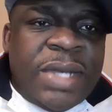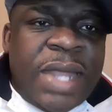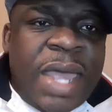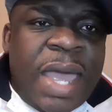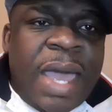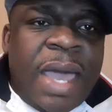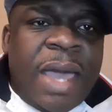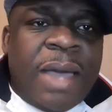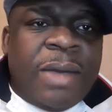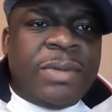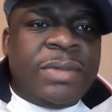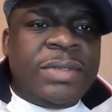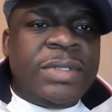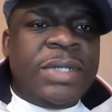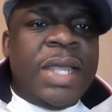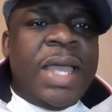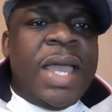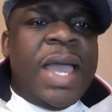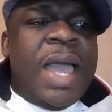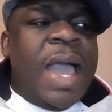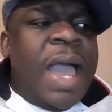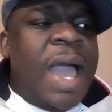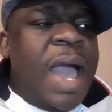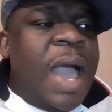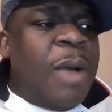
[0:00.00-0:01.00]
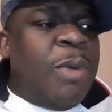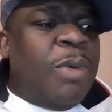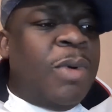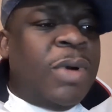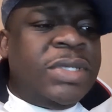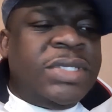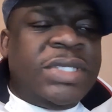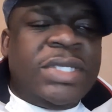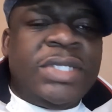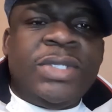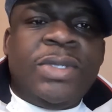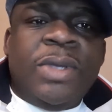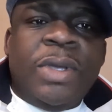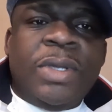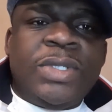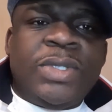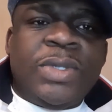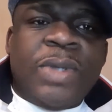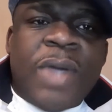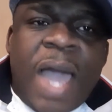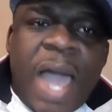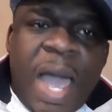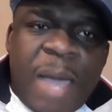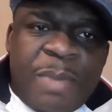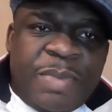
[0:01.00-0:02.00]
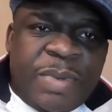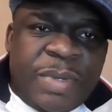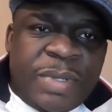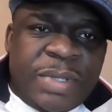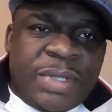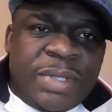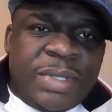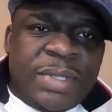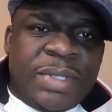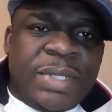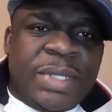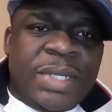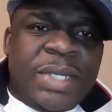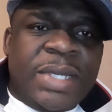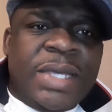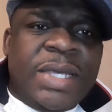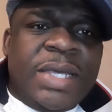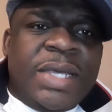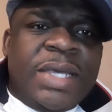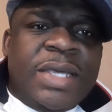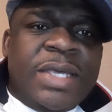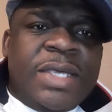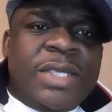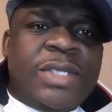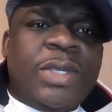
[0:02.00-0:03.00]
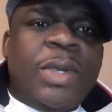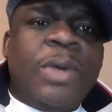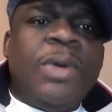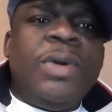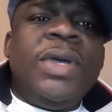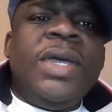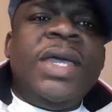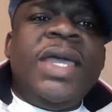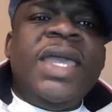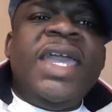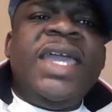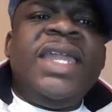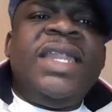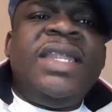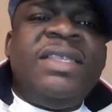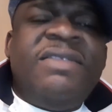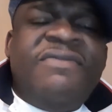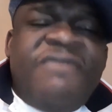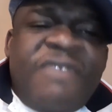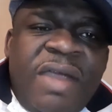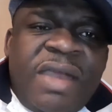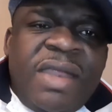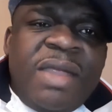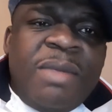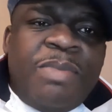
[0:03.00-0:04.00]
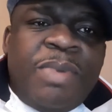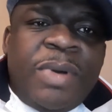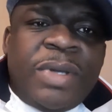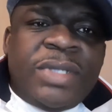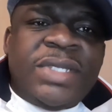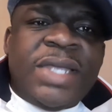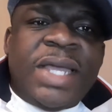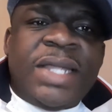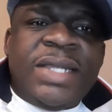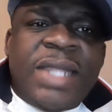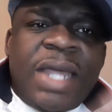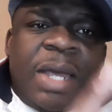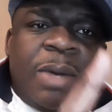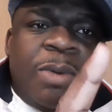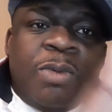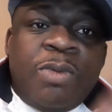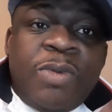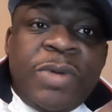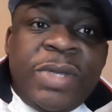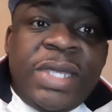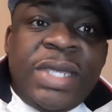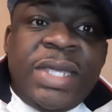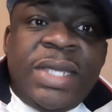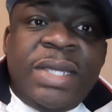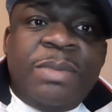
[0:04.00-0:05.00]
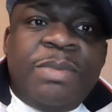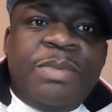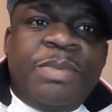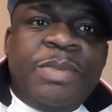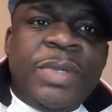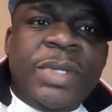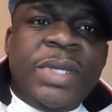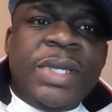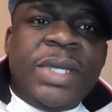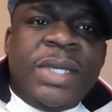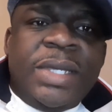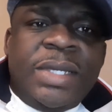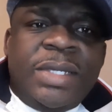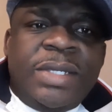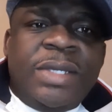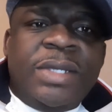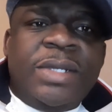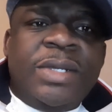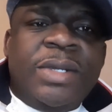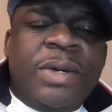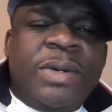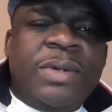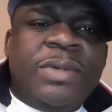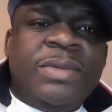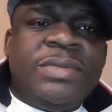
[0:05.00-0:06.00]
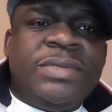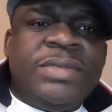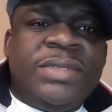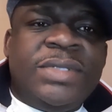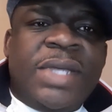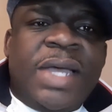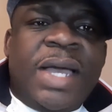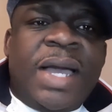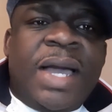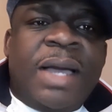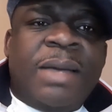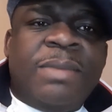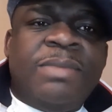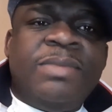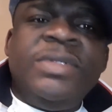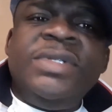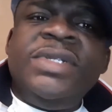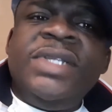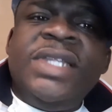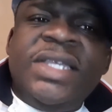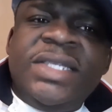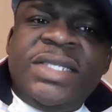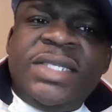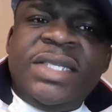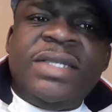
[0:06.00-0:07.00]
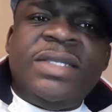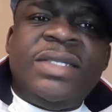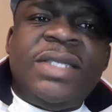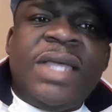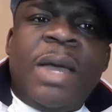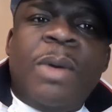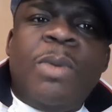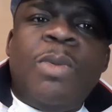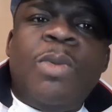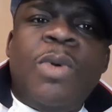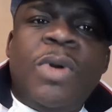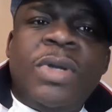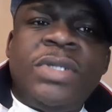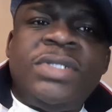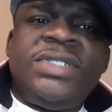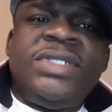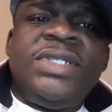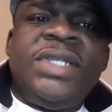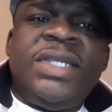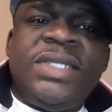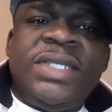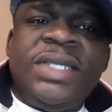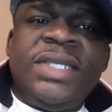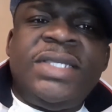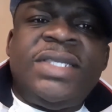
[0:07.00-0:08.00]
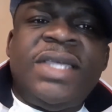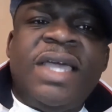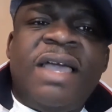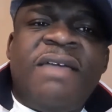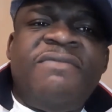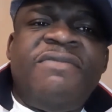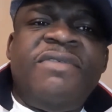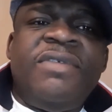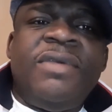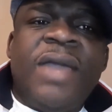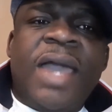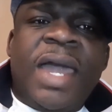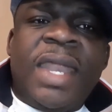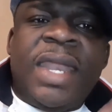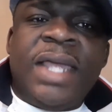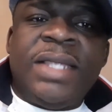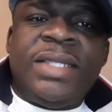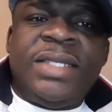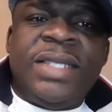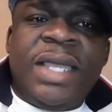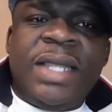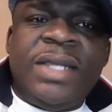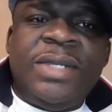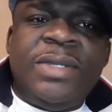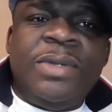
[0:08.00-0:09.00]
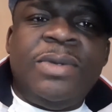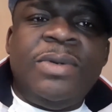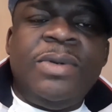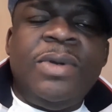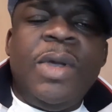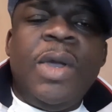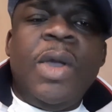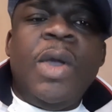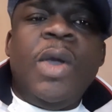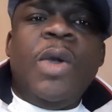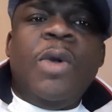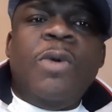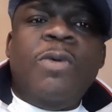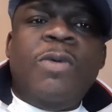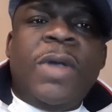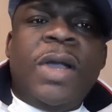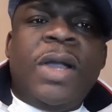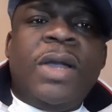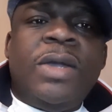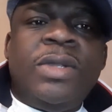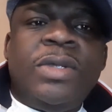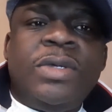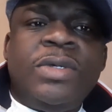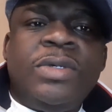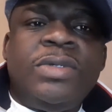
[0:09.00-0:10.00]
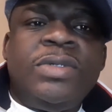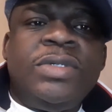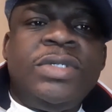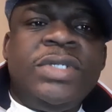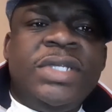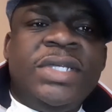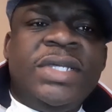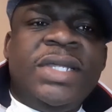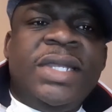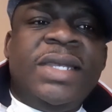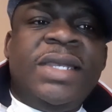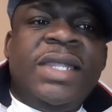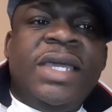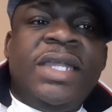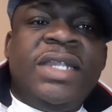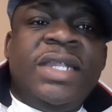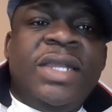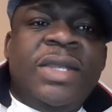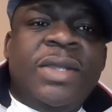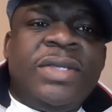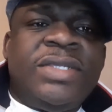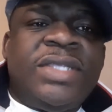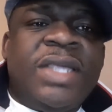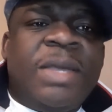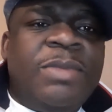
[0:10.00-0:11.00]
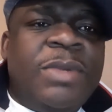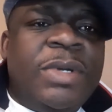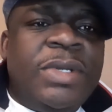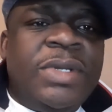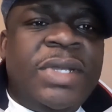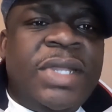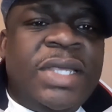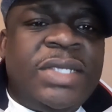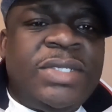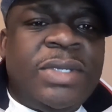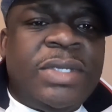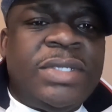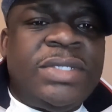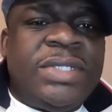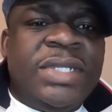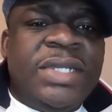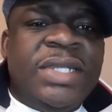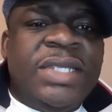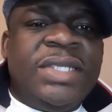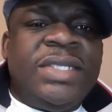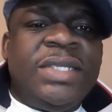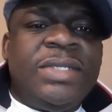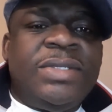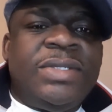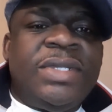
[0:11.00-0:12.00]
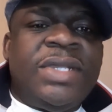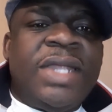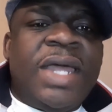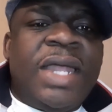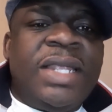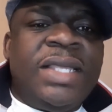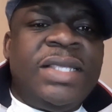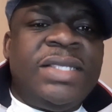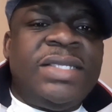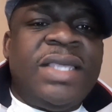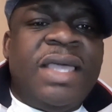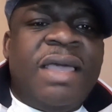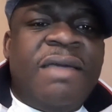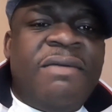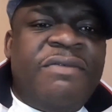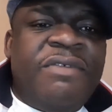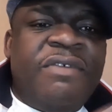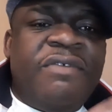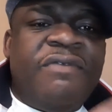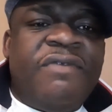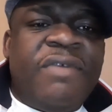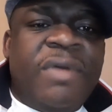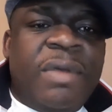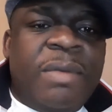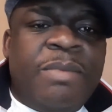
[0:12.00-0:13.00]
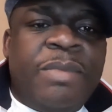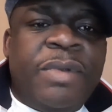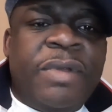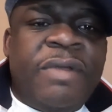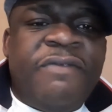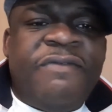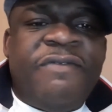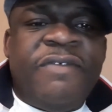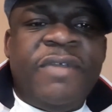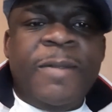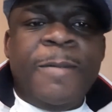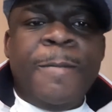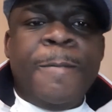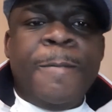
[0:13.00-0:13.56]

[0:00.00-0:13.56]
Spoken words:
now, and what is going to happen. So it is very important that we, listen and watch this interview, and I tell you, we're going to learn a lot. I'm going to let us listen to that interview for a brief,